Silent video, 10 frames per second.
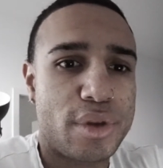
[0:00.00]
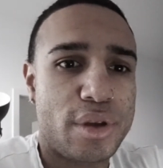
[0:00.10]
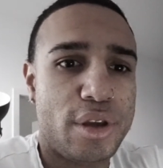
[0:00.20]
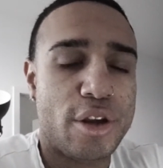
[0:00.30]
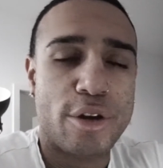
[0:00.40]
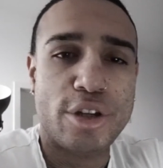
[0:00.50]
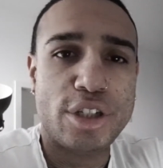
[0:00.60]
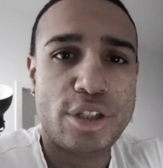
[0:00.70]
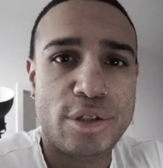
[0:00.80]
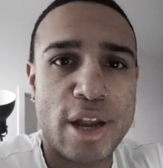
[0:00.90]
you
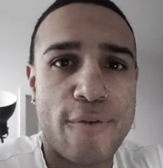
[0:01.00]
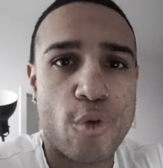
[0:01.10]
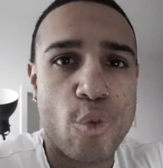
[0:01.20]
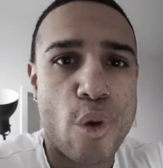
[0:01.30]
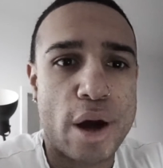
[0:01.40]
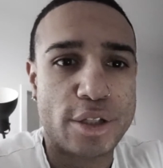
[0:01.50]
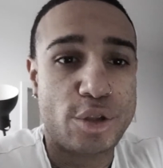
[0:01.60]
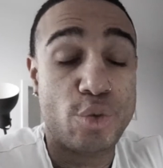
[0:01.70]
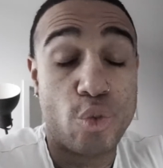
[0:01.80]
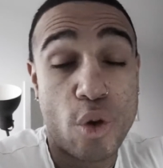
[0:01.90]
just never want
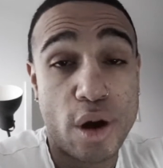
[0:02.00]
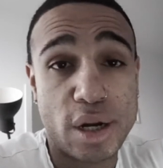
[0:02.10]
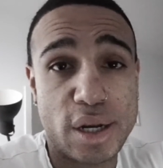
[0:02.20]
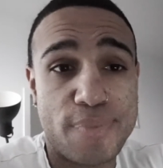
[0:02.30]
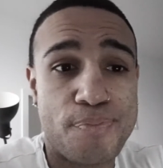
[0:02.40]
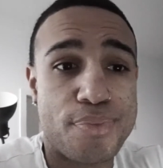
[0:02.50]
to, one,